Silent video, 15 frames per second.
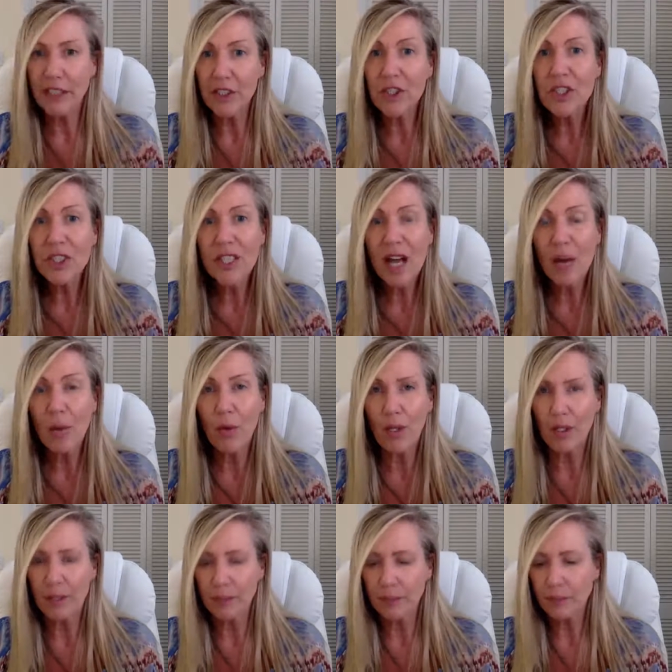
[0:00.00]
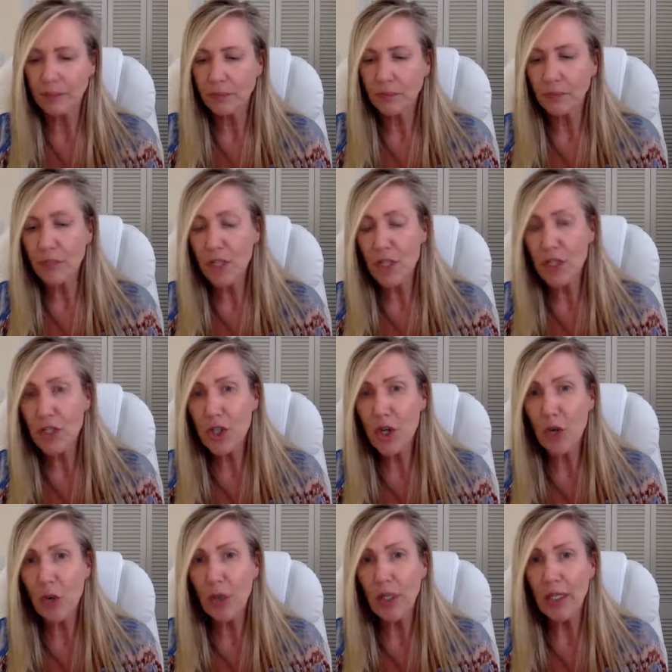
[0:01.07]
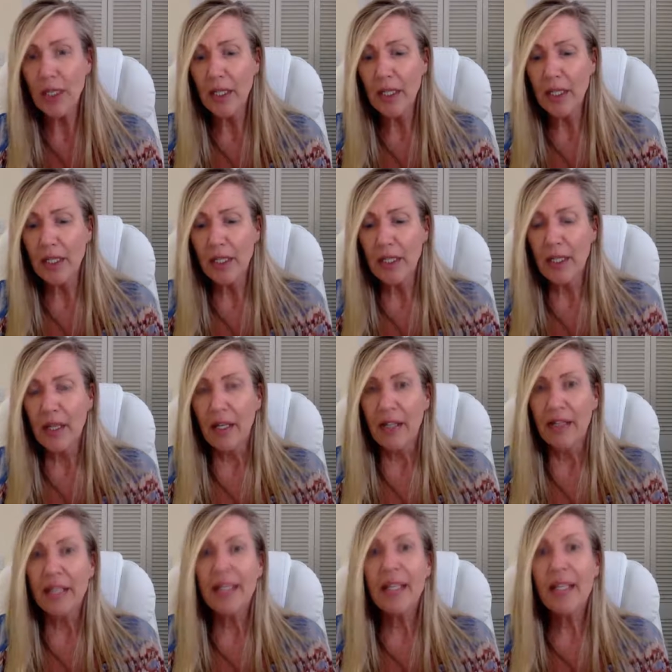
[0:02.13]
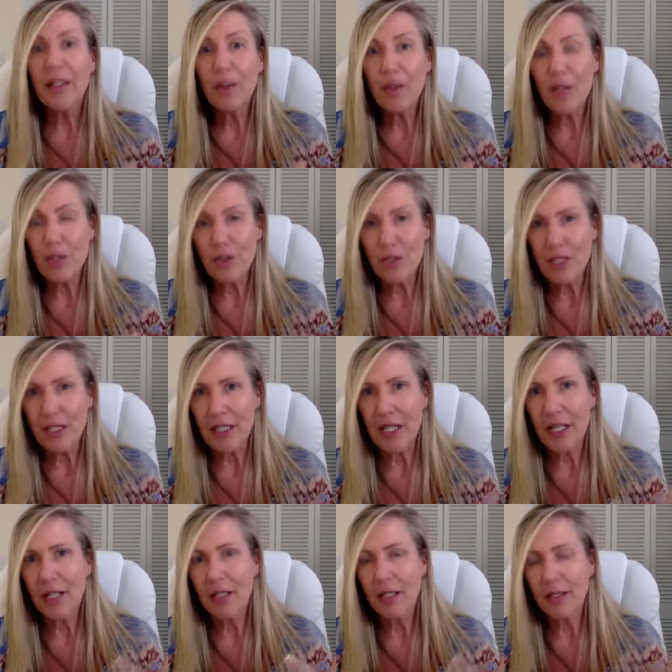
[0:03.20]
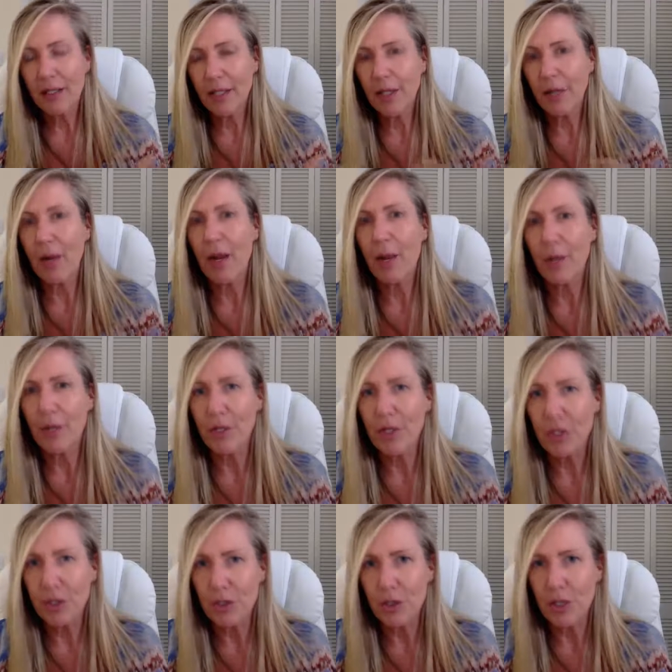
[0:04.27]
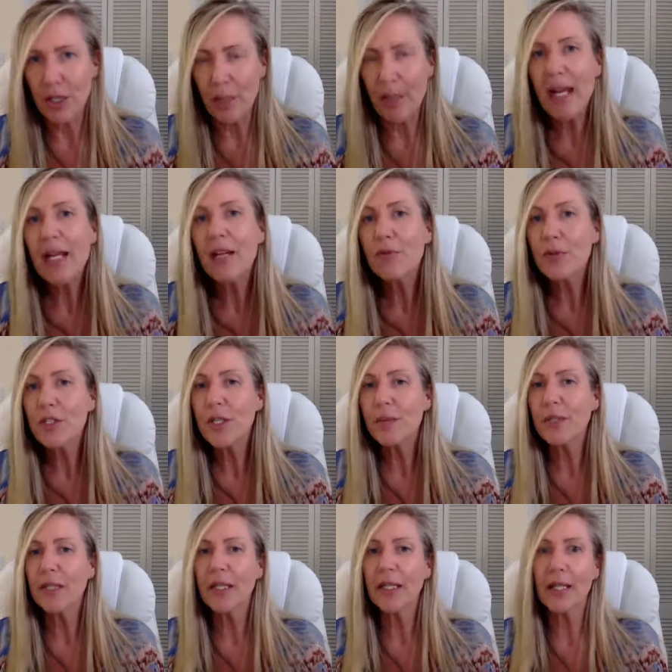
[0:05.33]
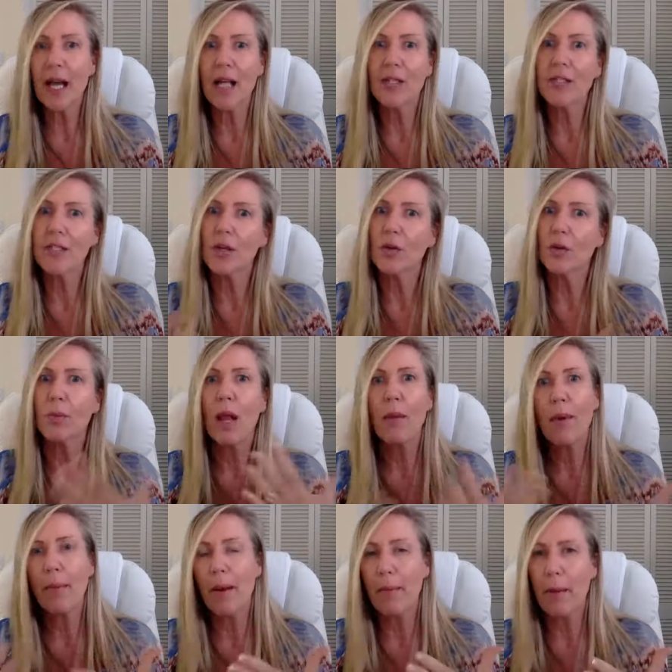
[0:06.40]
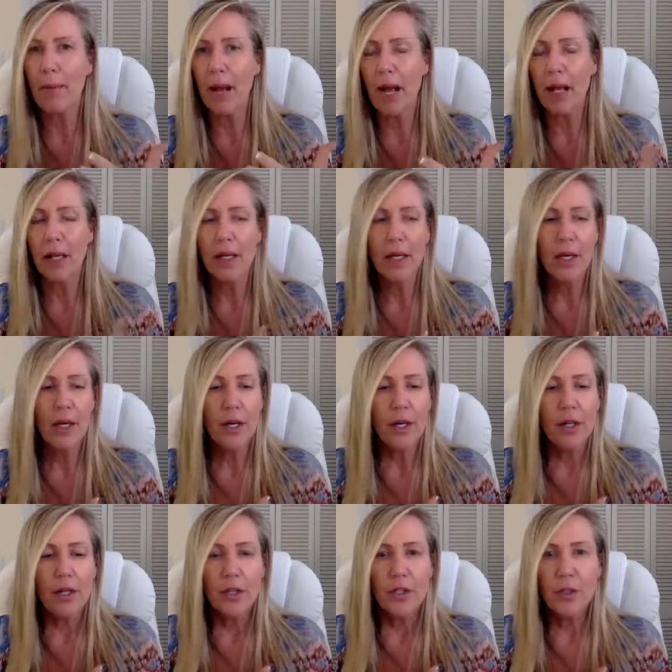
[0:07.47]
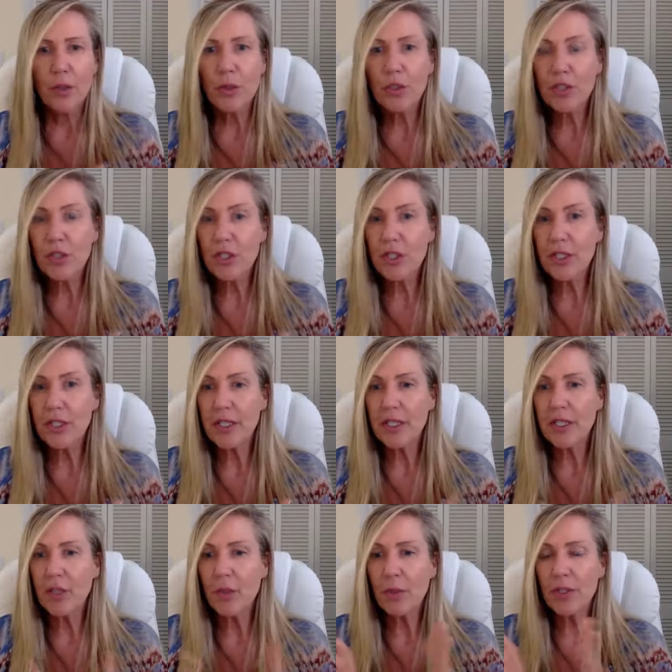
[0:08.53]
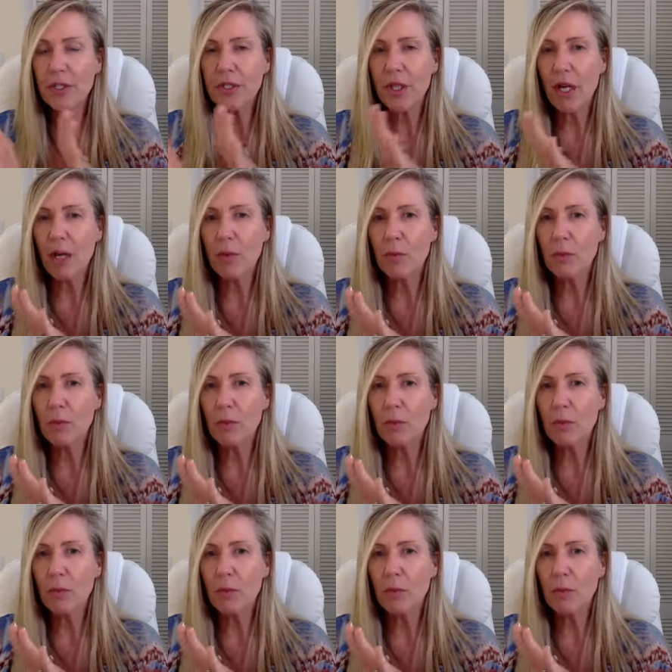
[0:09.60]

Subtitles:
it's just a lot of work. So then they don't understand, how much you should get paid for something like that. So blah, blah, blah, blah, blah. So it's almost